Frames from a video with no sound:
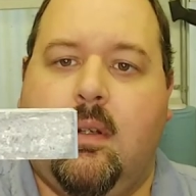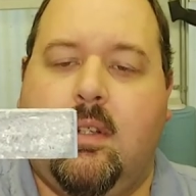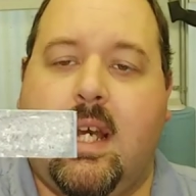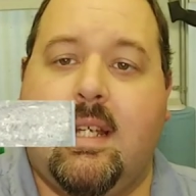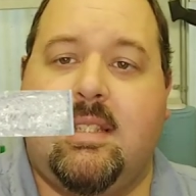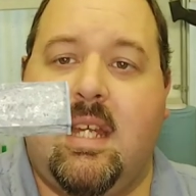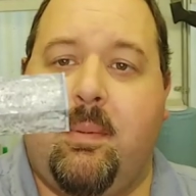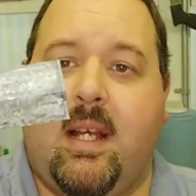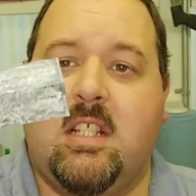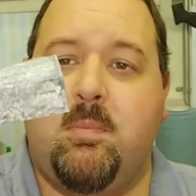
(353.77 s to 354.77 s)
dye
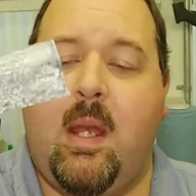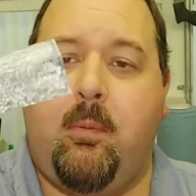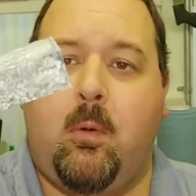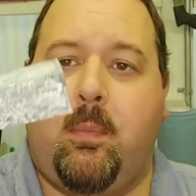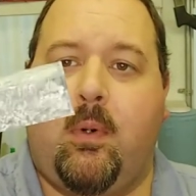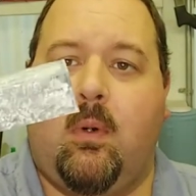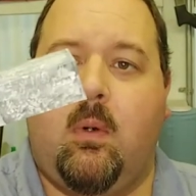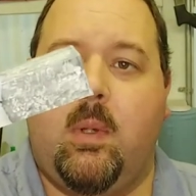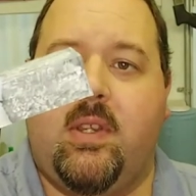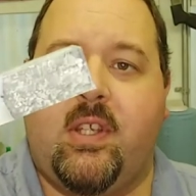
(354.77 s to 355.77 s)
stabilized maple
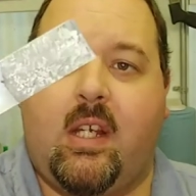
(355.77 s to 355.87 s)
burl with the